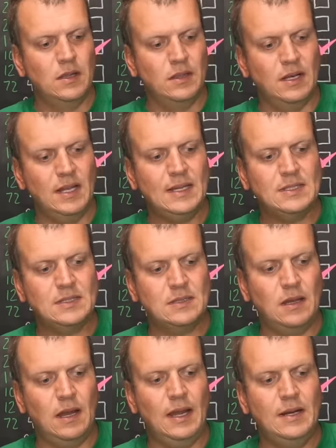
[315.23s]
The
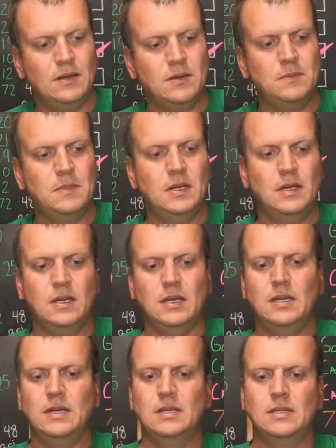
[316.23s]
next item
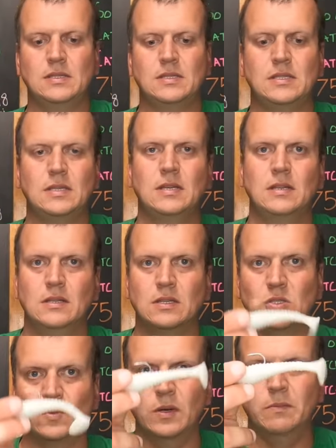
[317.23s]
is the
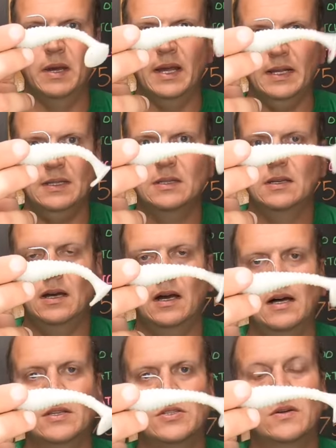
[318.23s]
swim bait.
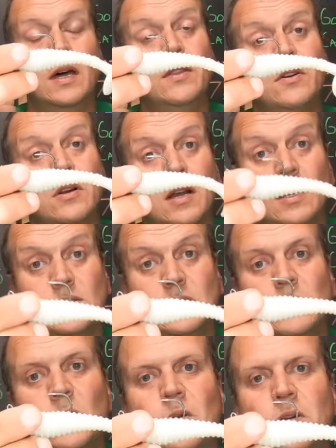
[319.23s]
Uh, so another
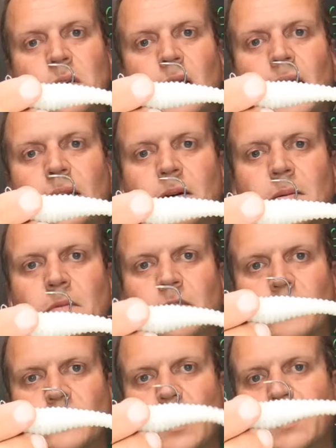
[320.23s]
custom order item
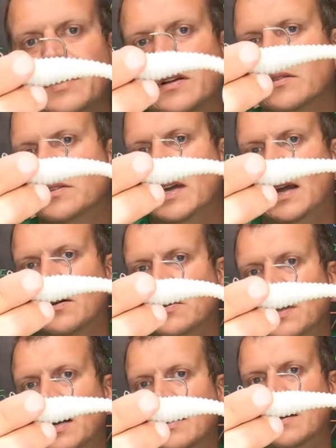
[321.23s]
from
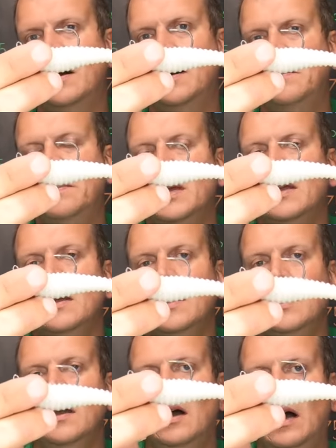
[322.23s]
troutticklertackle.com.
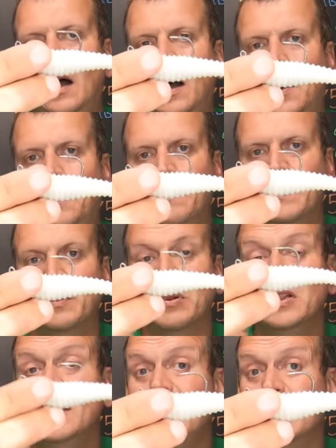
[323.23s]
Um,
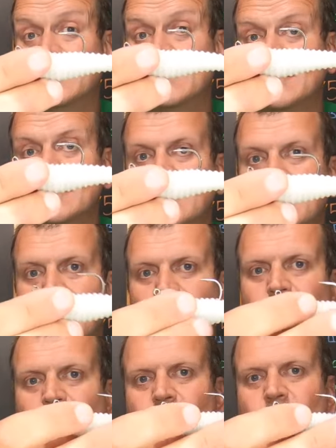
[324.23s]
plus
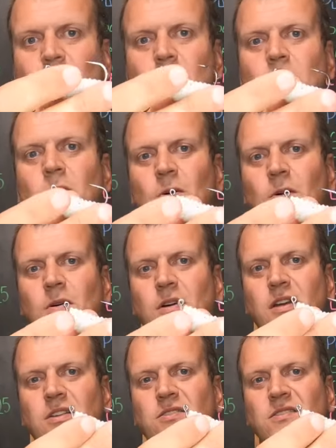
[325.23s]
the cool
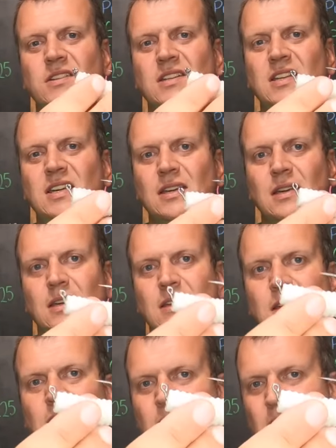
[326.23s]
and unique